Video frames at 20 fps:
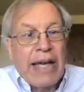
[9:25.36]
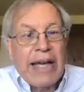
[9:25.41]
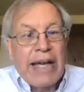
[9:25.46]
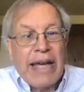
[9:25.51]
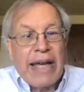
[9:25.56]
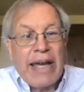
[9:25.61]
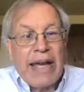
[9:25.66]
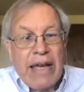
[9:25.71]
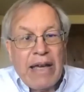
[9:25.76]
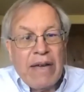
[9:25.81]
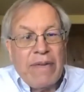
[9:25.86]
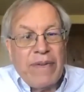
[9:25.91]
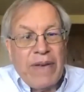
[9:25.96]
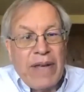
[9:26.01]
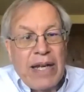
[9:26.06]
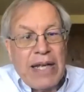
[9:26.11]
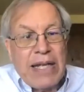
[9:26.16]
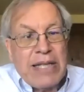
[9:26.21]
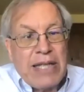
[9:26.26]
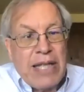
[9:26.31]
if
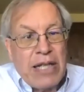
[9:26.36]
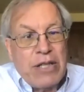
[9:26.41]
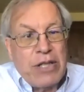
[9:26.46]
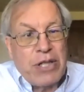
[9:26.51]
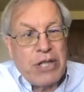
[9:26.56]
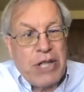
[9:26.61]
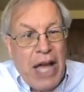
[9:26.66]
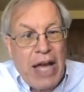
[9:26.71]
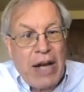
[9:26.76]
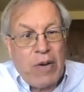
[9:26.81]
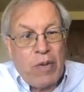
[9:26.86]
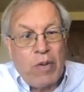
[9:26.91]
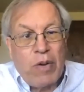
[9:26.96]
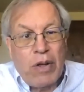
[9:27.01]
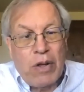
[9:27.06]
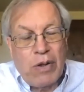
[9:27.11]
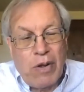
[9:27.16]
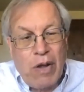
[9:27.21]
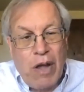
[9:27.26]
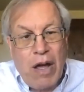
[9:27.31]
it is a
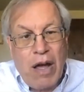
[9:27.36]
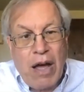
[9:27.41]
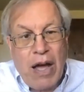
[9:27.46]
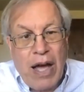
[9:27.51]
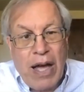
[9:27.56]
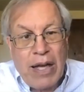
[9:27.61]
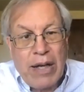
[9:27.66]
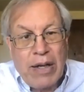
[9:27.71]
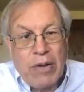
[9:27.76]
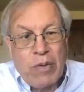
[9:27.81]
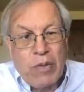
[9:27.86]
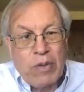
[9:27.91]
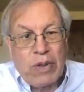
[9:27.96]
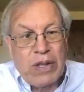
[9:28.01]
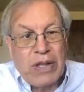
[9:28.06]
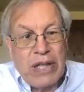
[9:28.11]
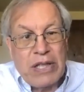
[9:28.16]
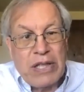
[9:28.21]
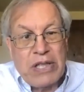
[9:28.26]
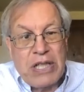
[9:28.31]
general law,
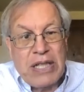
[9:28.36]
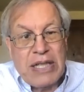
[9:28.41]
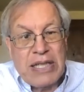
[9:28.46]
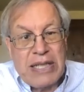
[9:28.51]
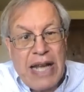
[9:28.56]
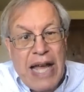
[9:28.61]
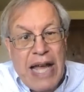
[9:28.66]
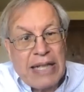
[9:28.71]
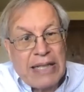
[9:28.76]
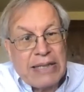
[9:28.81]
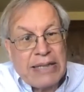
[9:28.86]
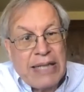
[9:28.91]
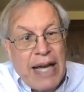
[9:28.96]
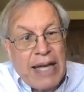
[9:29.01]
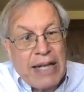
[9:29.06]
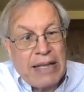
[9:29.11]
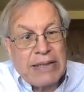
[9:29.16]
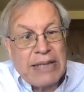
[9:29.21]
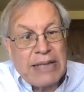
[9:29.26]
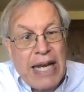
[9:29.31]
religion is not
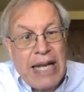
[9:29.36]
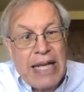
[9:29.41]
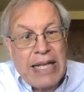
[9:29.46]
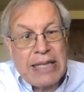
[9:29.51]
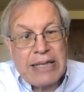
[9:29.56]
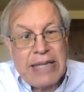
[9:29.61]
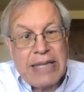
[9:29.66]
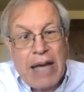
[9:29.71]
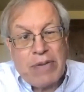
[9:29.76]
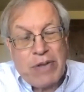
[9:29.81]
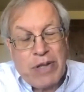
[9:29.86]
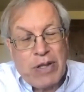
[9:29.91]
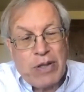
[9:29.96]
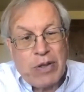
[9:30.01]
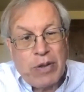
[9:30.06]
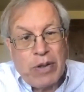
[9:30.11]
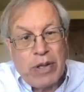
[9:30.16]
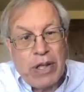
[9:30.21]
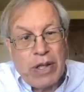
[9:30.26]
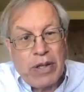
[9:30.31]
entitled to any exception
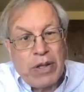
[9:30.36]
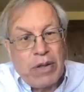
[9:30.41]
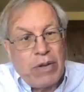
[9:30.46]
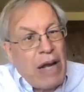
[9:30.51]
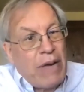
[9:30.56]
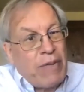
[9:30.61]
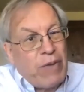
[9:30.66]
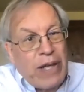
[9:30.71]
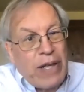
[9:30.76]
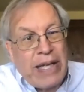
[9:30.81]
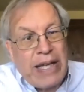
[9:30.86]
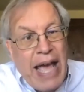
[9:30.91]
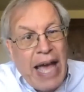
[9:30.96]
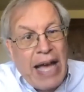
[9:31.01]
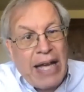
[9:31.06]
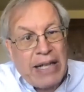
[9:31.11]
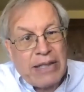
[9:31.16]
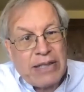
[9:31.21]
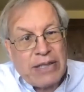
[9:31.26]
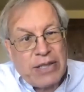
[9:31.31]
to it. You never
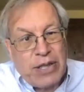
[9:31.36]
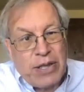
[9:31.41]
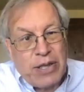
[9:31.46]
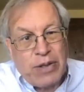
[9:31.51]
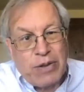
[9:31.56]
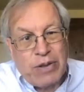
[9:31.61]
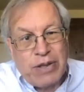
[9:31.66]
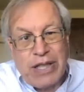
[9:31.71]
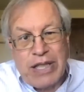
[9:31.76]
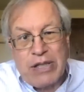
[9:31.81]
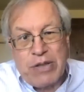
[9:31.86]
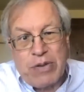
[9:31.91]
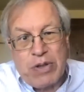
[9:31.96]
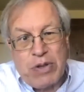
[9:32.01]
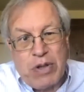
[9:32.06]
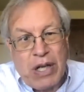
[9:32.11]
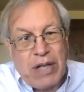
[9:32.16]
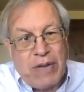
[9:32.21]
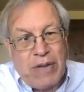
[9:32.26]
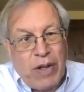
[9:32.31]
get to least
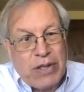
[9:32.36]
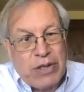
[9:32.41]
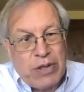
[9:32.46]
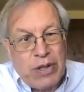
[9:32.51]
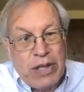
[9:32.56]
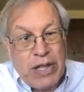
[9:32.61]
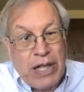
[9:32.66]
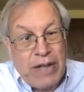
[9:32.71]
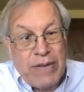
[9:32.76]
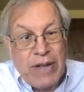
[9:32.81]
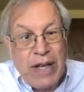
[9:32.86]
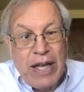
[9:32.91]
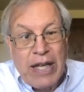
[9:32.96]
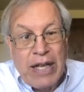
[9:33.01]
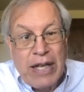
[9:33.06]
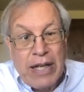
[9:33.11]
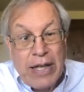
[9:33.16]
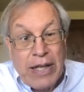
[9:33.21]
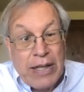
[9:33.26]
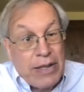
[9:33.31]
restrictive alternative.
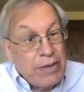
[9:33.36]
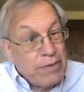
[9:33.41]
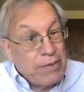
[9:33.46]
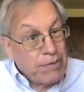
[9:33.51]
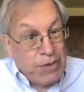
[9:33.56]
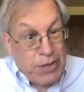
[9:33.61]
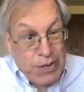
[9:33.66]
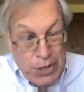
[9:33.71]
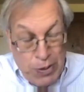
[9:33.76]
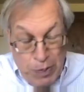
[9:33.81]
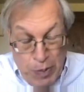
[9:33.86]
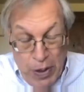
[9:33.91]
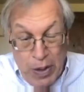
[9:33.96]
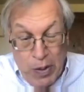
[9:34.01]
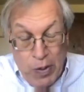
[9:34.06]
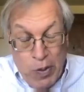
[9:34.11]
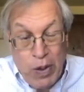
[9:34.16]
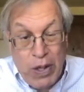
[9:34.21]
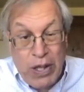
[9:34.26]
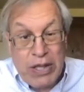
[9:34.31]
The Supreme
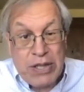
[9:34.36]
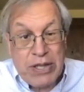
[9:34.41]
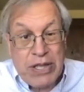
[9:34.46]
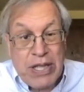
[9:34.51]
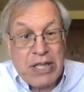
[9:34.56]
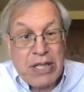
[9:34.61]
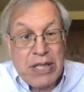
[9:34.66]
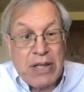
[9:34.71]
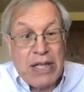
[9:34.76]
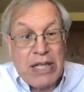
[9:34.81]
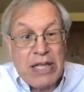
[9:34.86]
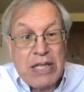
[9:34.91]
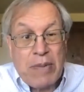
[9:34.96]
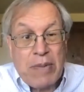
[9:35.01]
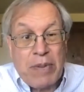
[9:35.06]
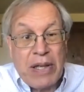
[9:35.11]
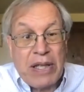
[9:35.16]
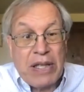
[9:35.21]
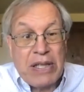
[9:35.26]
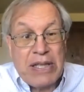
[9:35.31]
Court, in Justice Scalia's
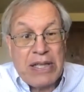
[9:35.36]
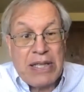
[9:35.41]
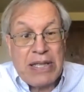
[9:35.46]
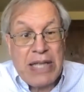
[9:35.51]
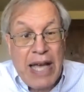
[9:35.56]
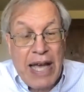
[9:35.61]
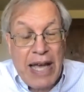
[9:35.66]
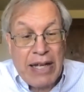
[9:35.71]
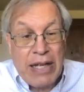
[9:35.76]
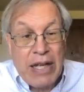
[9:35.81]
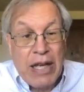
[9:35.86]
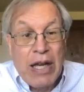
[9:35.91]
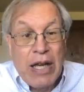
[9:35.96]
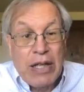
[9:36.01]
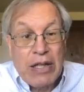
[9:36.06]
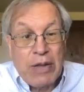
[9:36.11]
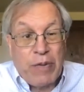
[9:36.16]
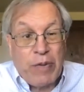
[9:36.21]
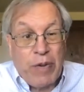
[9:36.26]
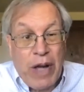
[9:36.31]
opinion, said
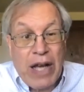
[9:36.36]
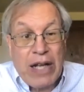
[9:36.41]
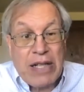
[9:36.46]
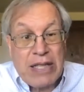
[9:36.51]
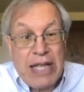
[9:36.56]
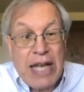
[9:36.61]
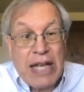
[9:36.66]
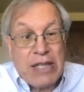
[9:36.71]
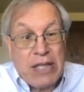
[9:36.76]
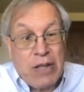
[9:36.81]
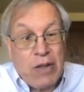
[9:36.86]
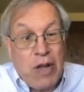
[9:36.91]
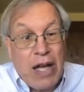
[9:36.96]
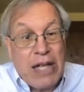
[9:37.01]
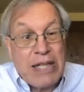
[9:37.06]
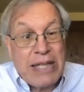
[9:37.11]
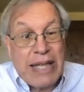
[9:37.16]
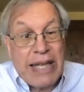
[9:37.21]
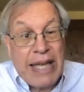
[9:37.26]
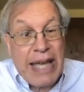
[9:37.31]
the free exercise
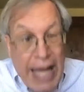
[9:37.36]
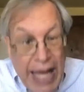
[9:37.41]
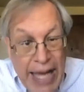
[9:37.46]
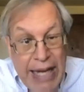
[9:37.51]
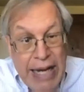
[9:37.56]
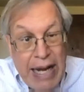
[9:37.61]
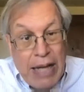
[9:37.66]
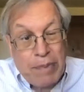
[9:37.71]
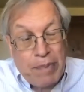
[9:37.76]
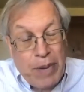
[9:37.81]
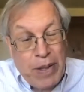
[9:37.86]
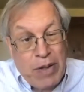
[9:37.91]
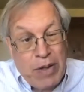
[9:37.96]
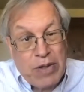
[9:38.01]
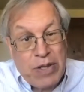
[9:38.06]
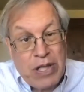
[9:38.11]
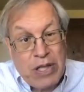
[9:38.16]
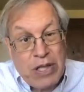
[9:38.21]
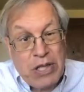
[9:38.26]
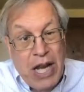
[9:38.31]
clause cannot be
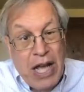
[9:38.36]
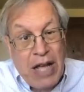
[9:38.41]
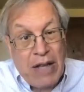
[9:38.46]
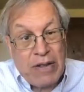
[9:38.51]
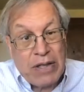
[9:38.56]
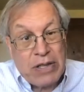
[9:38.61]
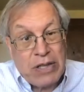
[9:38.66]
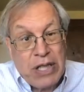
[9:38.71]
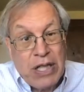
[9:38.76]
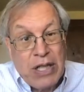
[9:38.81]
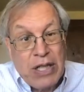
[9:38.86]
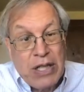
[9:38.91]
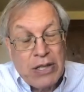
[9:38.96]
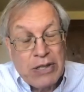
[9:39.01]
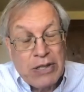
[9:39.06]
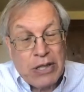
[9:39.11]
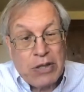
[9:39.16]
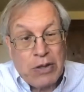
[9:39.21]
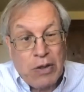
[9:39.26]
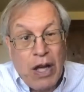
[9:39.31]
used to challenge
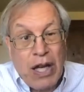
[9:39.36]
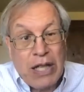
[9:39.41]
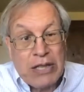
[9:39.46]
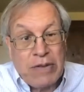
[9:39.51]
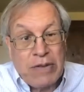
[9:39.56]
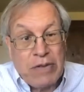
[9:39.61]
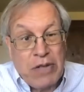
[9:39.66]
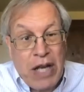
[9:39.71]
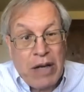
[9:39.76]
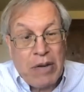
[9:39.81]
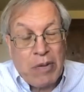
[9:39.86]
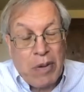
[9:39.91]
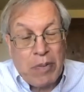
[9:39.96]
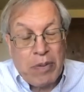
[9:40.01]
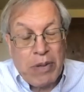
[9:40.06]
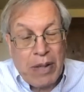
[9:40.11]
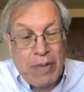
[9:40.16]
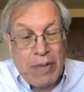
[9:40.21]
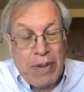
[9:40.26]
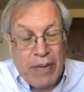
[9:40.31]
such laws of general
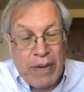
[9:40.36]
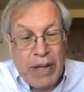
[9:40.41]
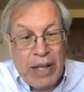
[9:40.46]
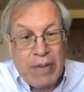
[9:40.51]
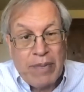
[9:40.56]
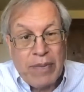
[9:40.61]
applicability.